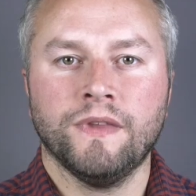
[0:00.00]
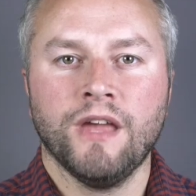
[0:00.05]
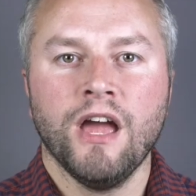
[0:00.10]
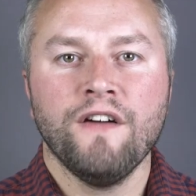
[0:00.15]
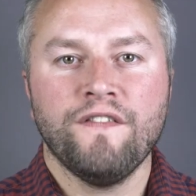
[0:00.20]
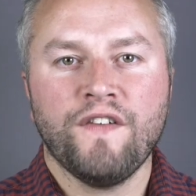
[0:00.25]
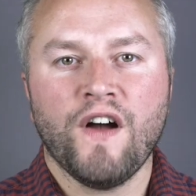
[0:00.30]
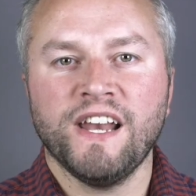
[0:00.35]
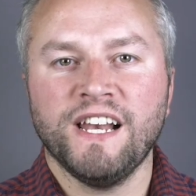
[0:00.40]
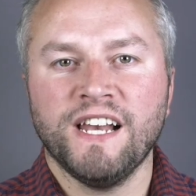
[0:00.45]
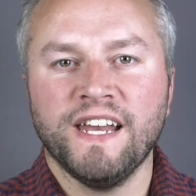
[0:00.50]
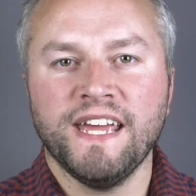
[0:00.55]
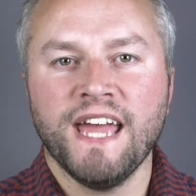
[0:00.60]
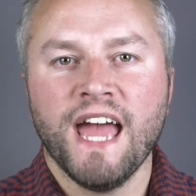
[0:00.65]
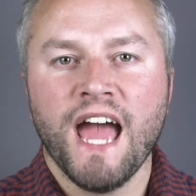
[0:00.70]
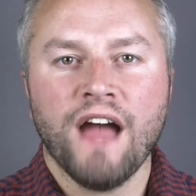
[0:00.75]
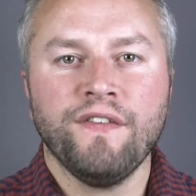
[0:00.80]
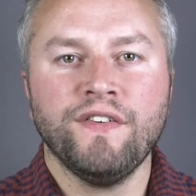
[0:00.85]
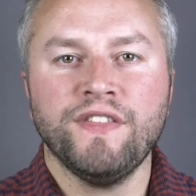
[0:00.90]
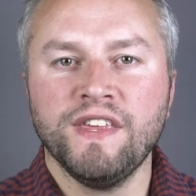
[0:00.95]
Finally,
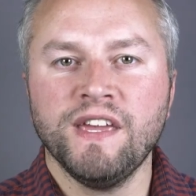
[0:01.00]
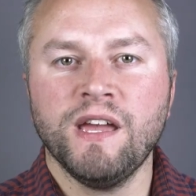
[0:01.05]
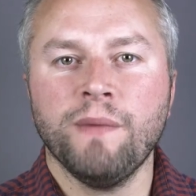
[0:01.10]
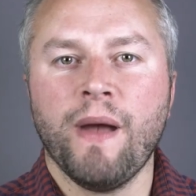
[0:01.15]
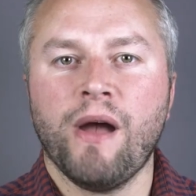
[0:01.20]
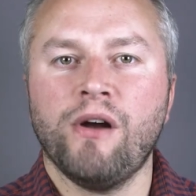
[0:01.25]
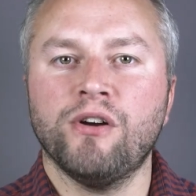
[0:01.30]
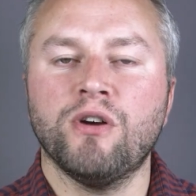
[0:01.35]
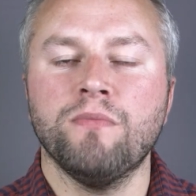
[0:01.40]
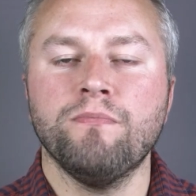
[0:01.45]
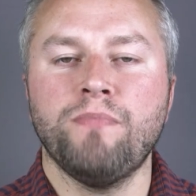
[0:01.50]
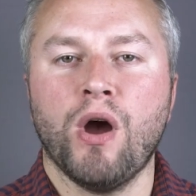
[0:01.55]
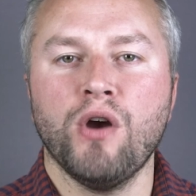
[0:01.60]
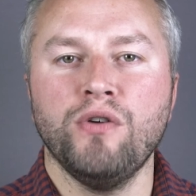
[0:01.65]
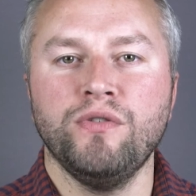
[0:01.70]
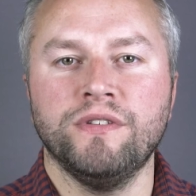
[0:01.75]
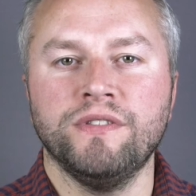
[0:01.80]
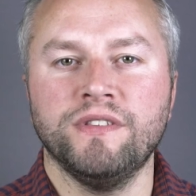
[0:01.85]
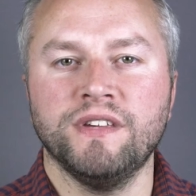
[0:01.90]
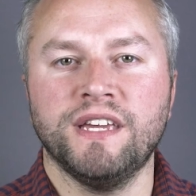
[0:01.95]
have a think about a
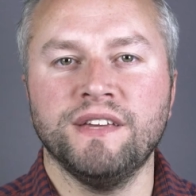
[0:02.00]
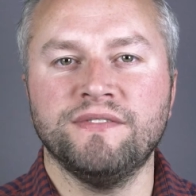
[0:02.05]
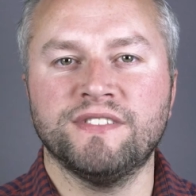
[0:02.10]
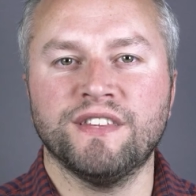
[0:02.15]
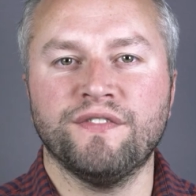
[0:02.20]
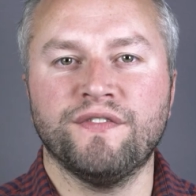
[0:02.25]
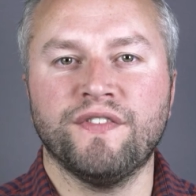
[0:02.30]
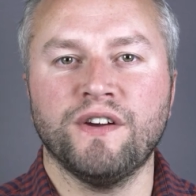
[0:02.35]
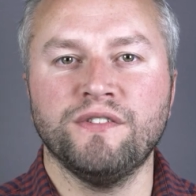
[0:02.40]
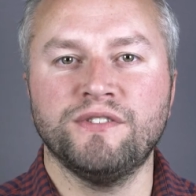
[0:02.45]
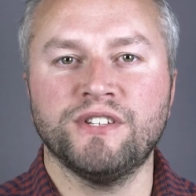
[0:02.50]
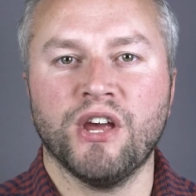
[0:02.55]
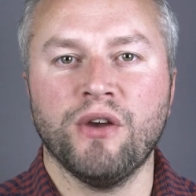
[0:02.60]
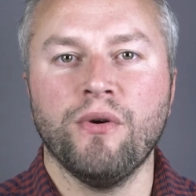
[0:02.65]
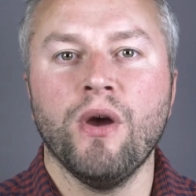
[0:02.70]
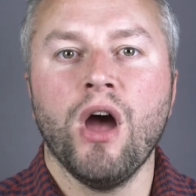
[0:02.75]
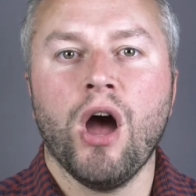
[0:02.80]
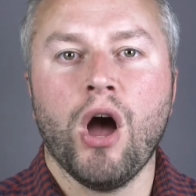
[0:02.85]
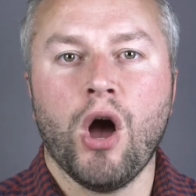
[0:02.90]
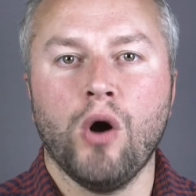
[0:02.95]
component that gives the photo
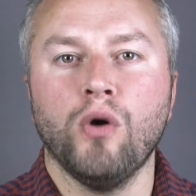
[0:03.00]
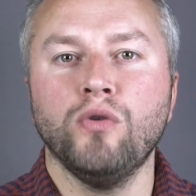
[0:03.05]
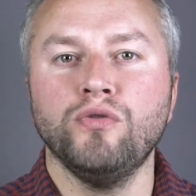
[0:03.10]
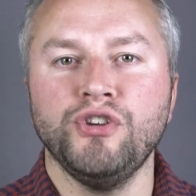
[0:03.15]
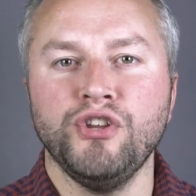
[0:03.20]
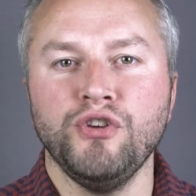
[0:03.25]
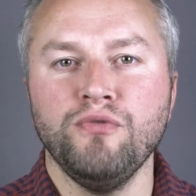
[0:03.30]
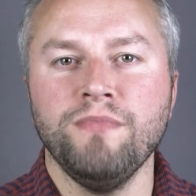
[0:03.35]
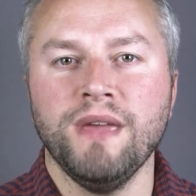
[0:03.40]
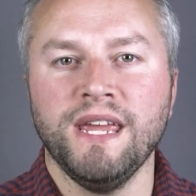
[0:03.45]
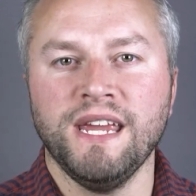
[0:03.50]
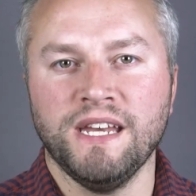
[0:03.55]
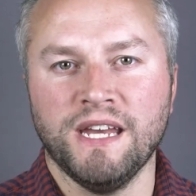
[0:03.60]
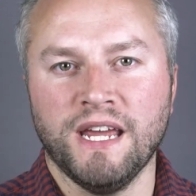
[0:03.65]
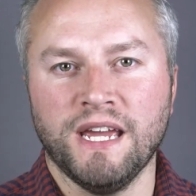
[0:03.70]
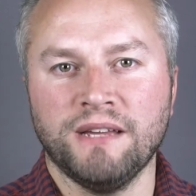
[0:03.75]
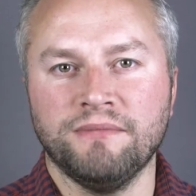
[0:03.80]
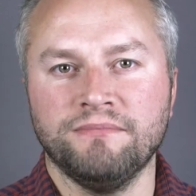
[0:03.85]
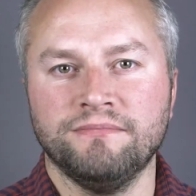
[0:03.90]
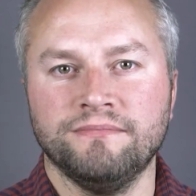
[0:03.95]
a whole new meaning.